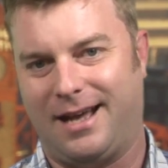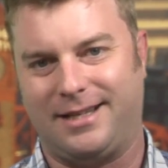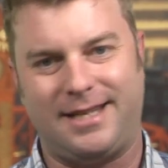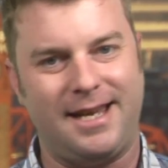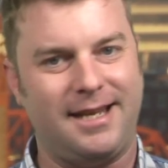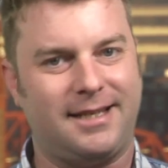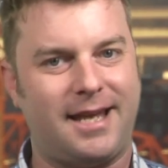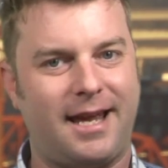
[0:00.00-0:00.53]
a
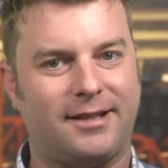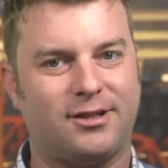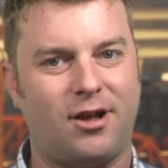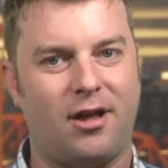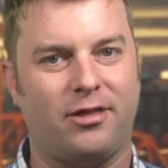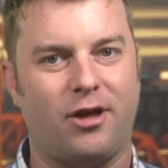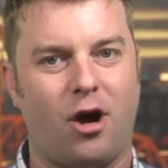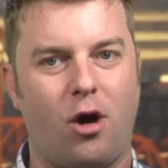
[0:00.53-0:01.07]
team takes
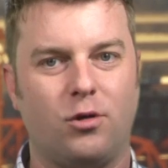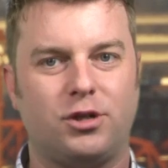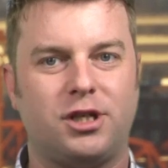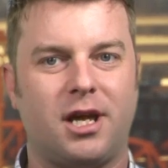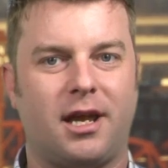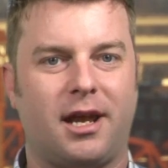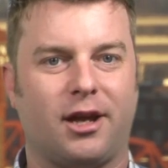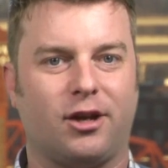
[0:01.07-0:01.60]
on the
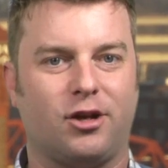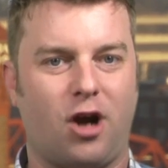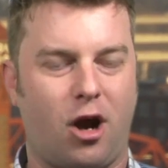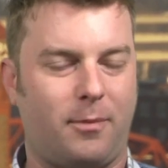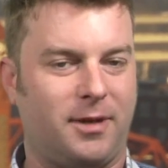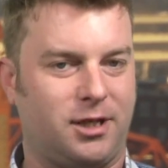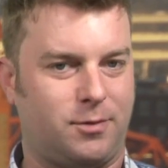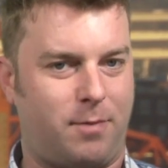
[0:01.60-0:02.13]
oceanic
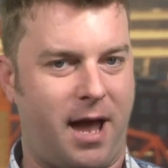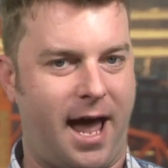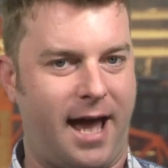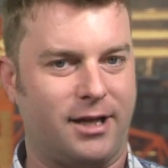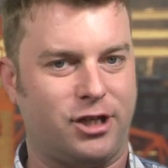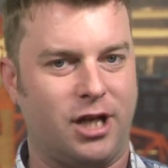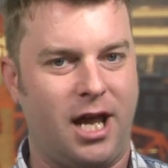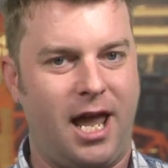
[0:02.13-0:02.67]
garbage
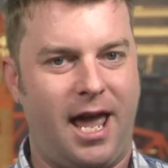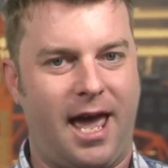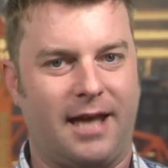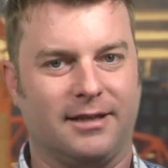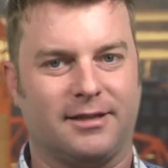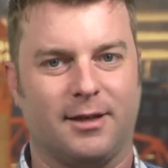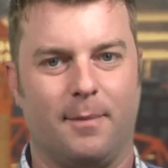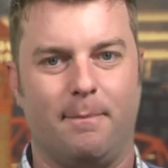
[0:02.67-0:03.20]
patch,
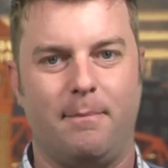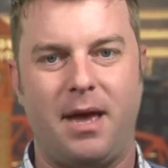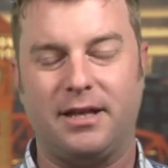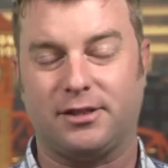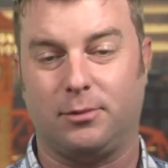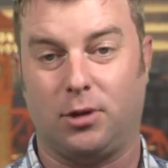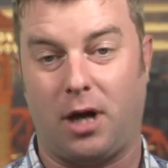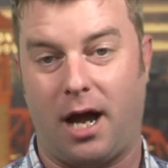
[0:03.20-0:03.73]
and some
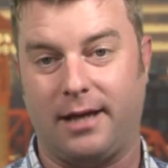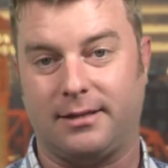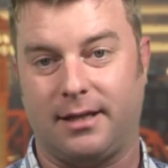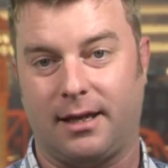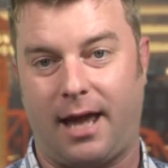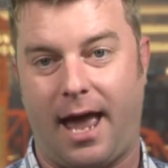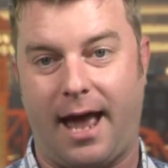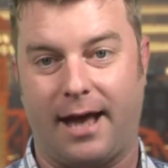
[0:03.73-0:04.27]
mesmerizing